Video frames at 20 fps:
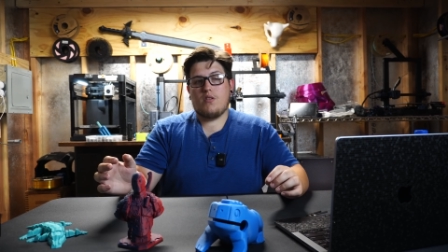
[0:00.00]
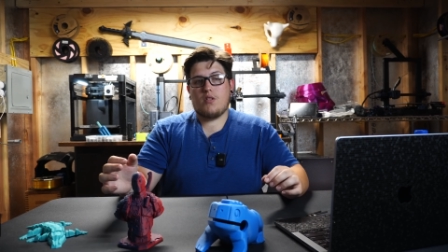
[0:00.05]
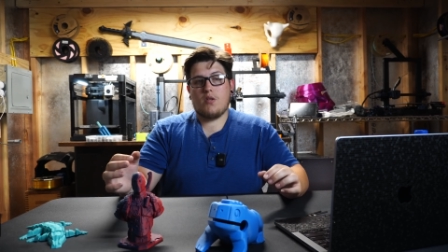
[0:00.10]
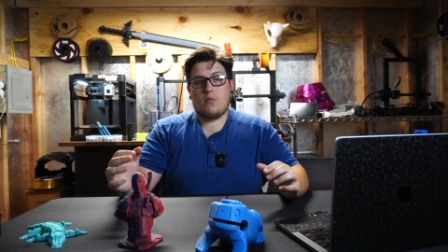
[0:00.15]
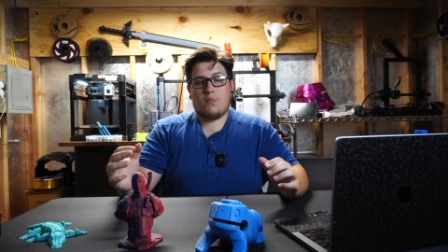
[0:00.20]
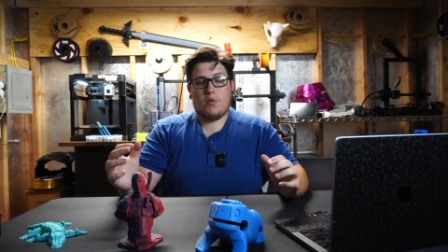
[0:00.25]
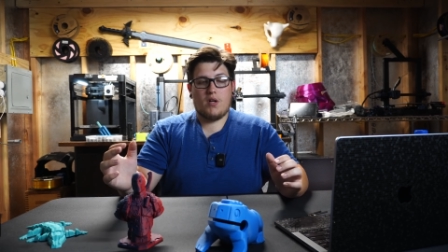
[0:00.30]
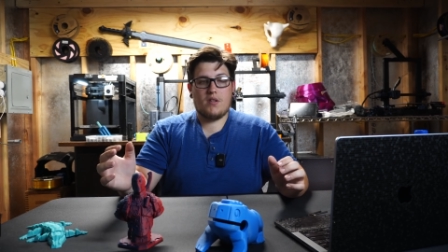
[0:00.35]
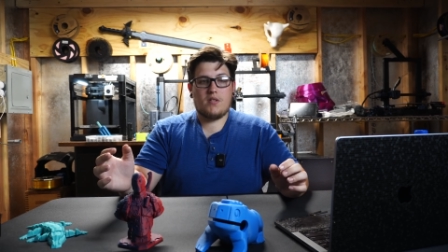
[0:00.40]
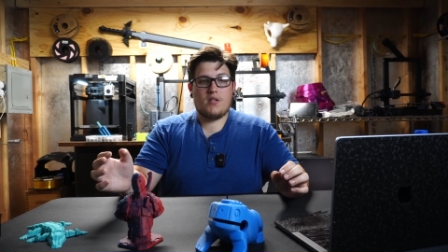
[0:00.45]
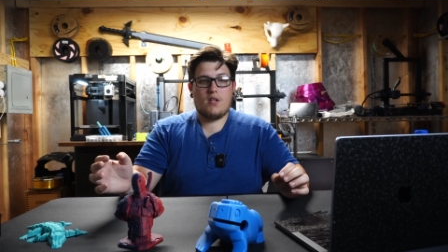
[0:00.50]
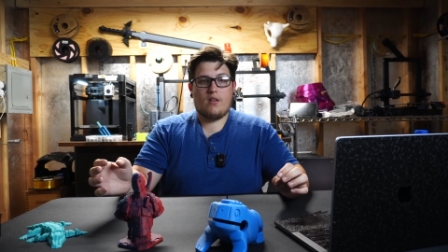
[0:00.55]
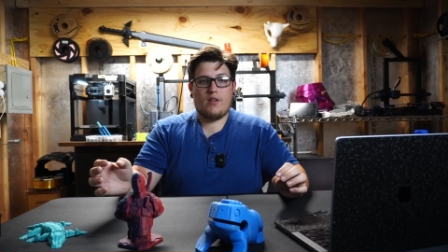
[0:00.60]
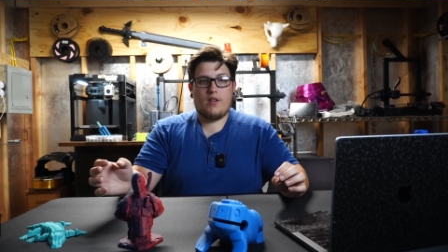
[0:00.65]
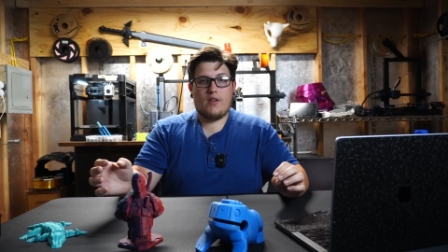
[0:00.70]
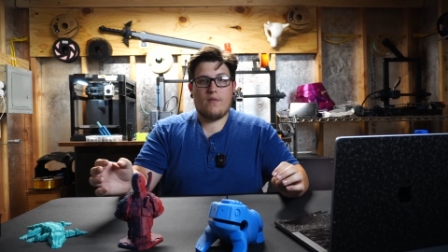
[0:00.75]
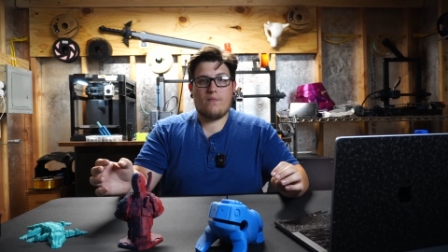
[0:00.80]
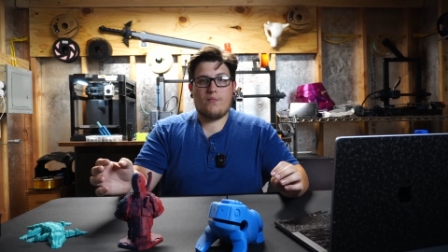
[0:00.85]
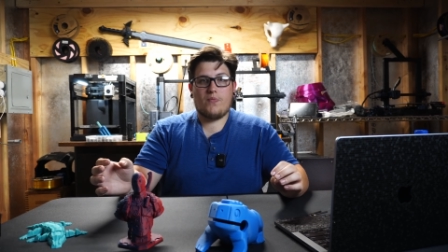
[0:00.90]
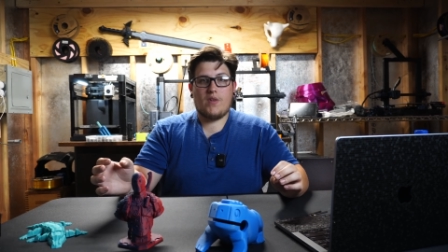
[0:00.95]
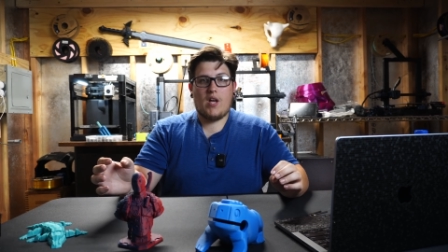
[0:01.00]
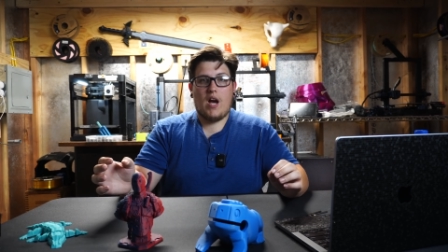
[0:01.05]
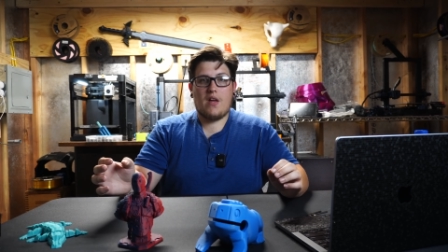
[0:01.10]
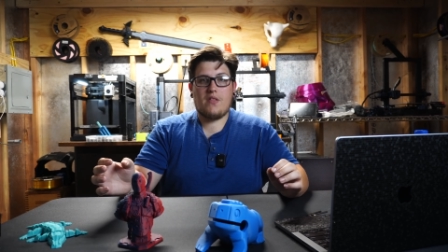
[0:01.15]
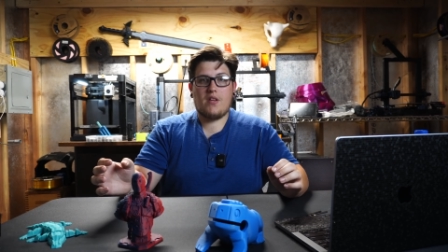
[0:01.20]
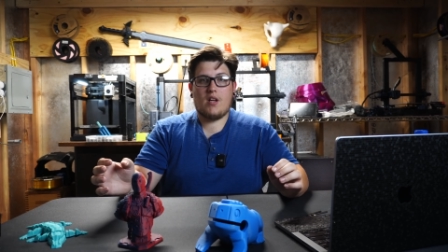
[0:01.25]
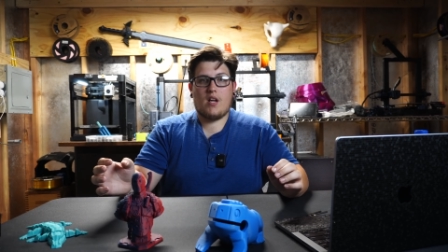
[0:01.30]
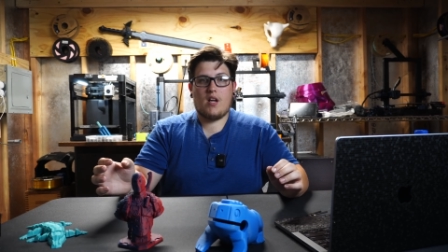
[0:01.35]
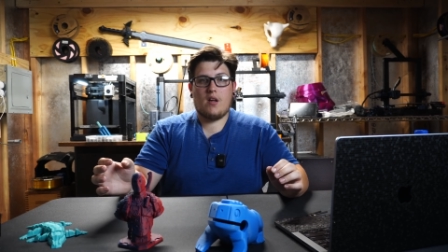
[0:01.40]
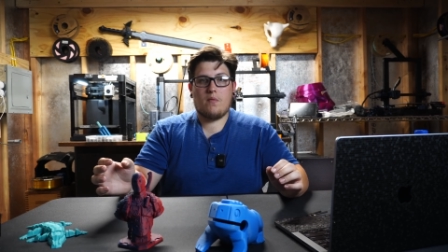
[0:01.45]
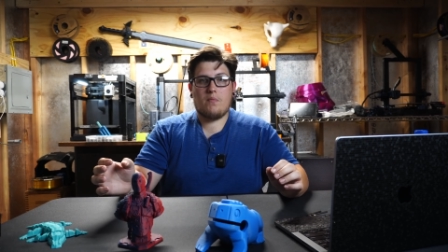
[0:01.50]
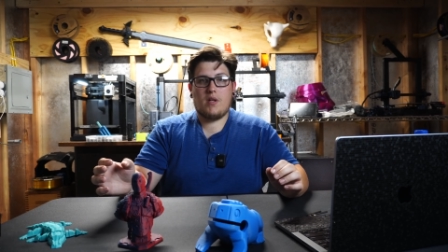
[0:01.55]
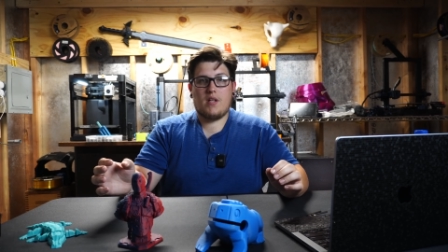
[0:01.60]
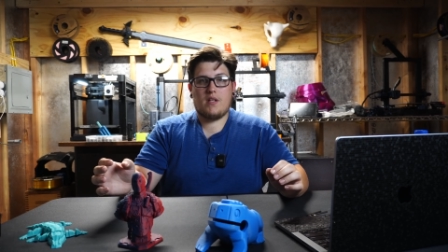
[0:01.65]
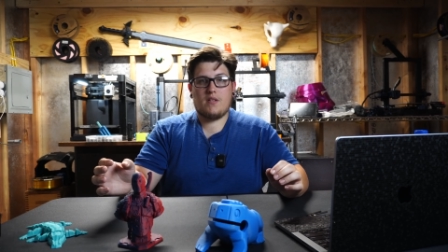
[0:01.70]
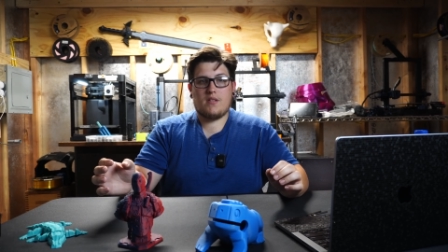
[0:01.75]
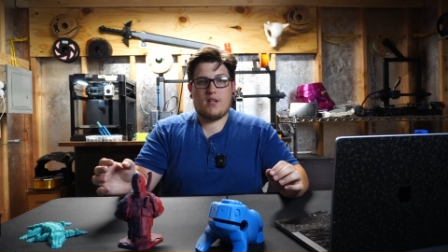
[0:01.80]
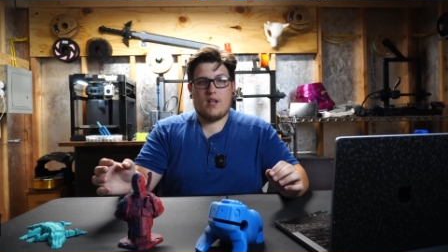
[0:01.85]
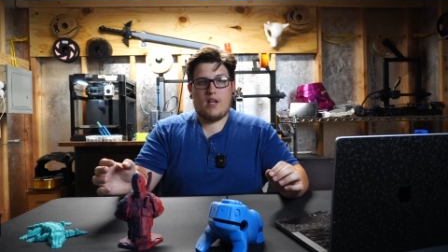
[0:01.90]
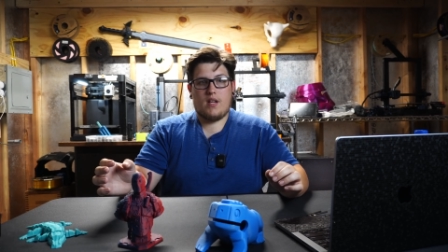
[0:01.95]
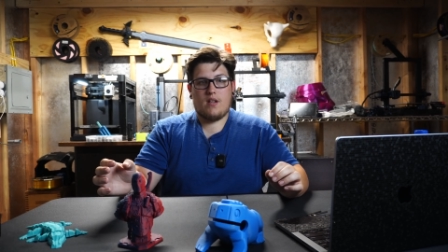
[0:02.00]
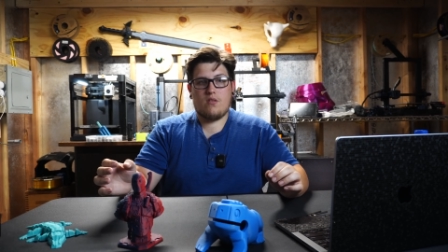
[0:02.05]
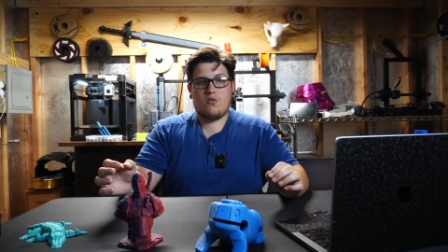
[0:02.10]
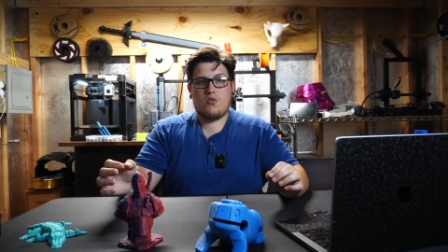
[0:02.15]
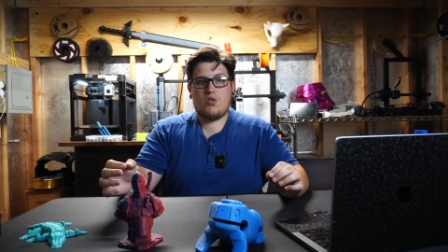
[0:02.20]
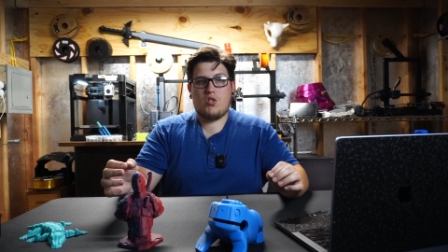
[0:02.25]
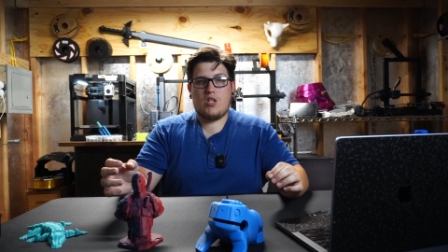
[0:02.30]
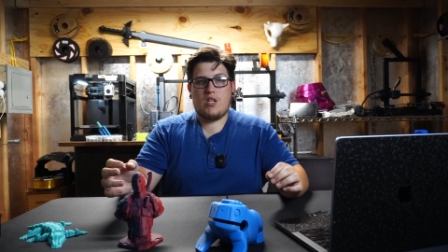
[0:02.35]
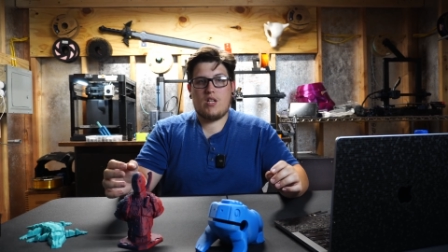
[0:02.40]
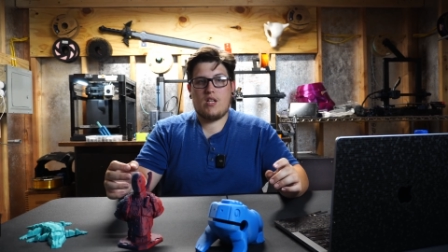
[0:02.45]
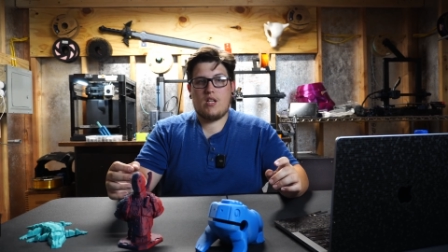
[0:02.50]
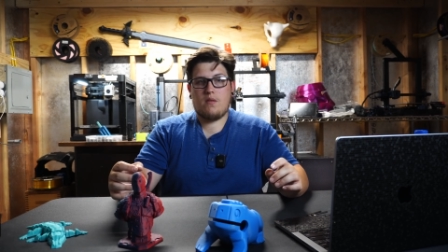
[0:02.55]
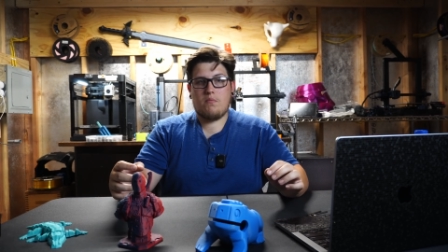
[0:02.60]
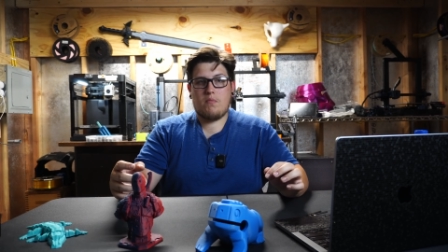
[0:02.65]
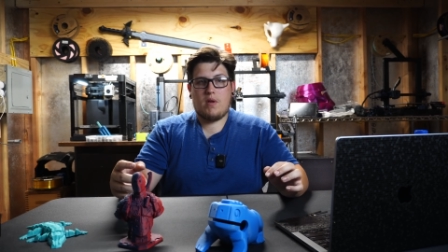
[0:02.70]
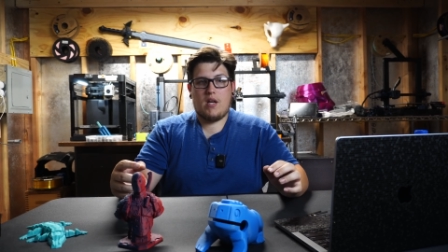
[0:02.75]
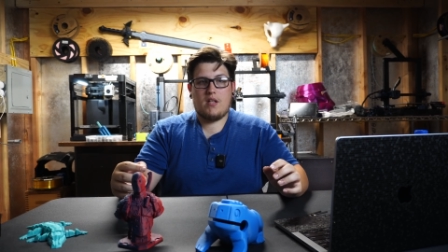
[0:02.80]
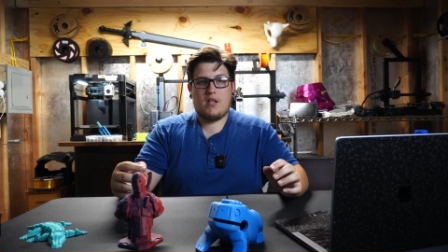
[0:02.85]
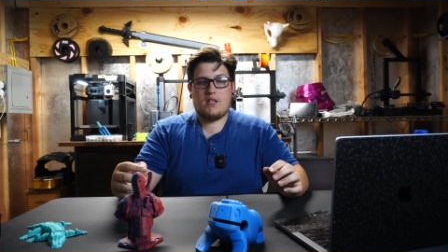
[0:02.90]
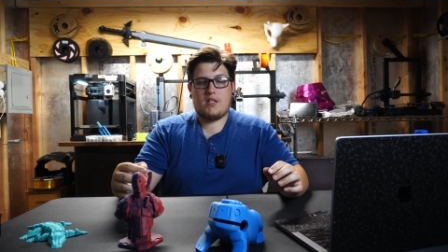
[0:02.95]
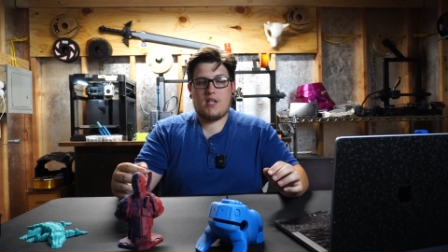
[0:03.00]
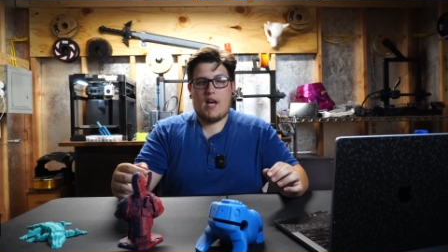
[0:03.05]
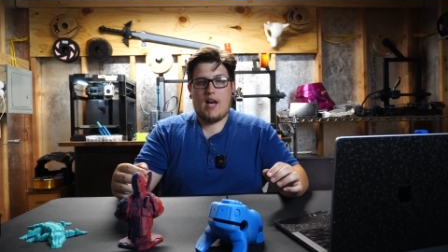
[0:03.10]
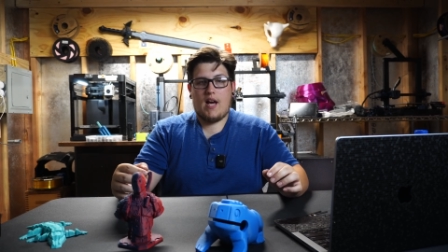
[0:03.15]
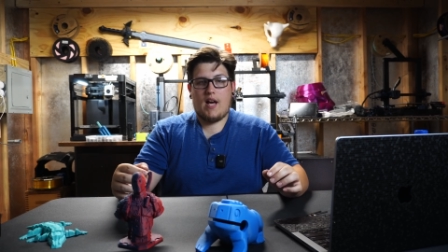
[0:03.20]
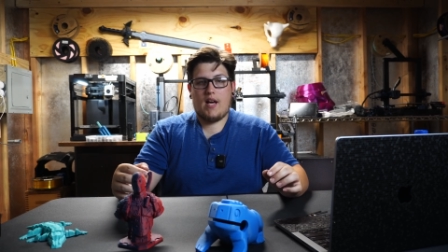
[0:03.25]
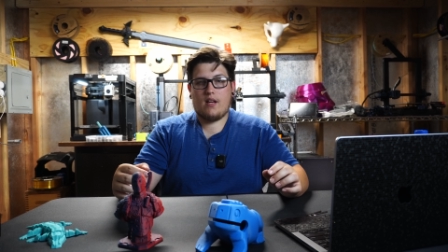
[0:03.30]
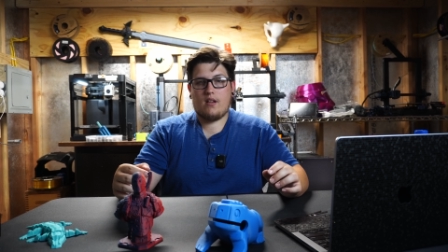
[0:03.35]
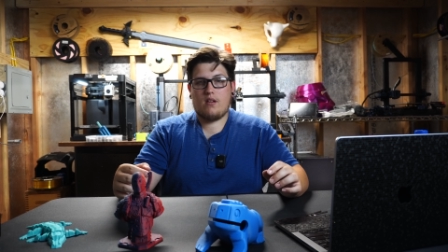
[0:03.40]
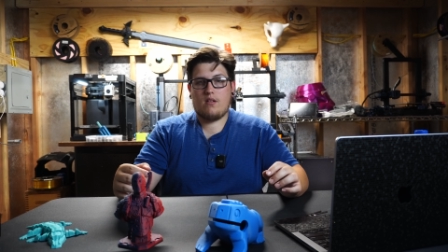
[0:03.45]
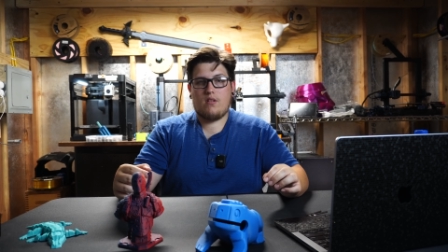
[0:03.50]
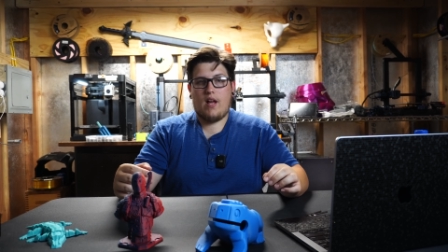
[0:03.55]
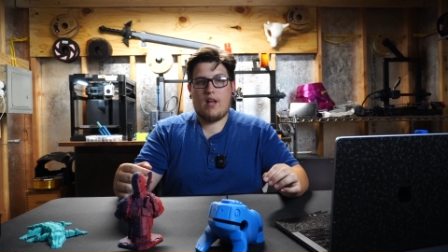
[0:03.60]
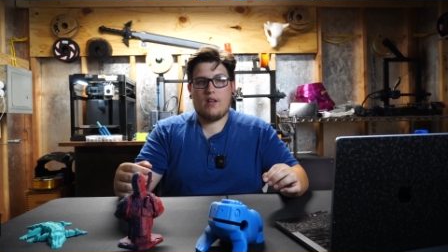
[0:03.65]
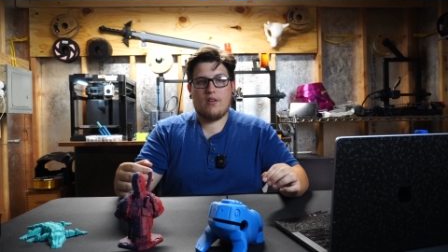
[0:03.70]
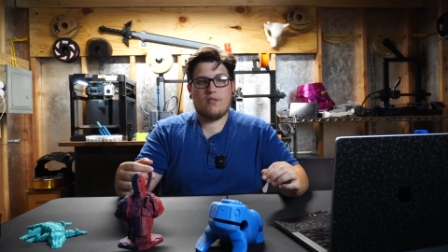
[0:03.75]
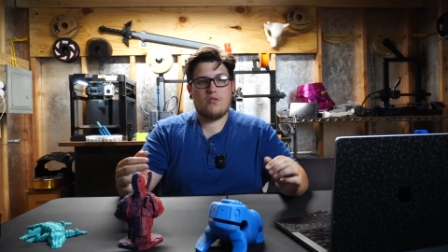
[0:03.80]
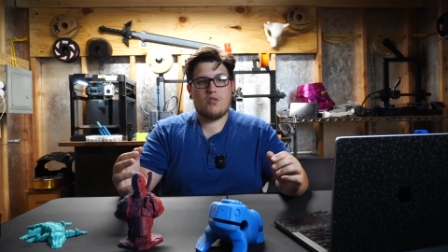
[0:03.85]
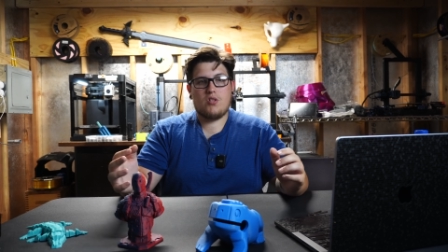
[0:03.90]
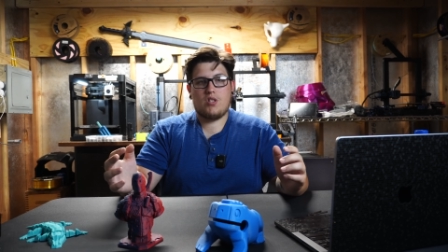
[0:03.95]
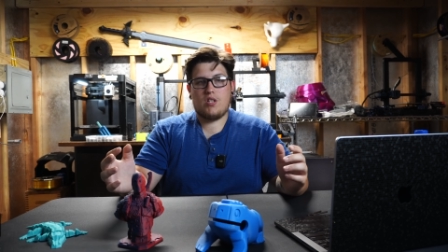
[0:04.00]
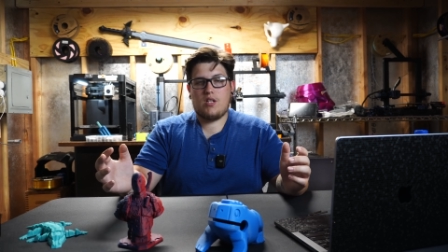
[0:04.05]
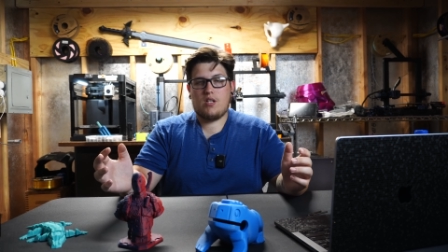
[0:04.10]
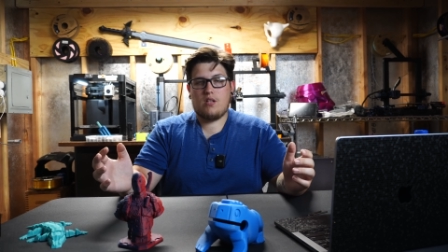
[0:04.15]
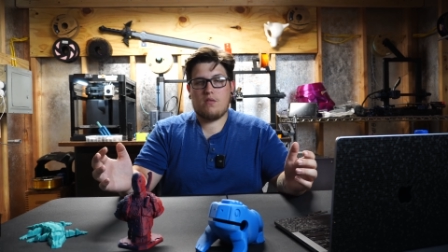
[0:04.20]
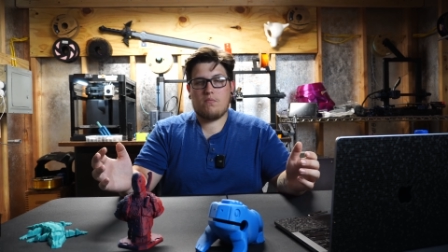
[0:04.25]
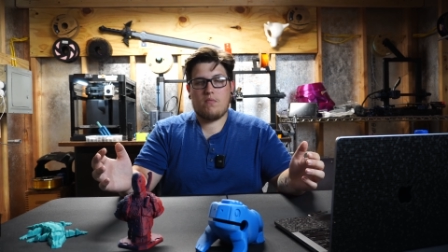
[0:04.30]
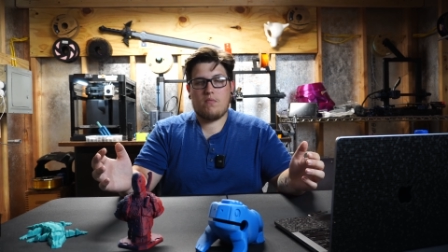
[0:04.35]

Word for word: So personally, I think companies like GE, Maytag, LG,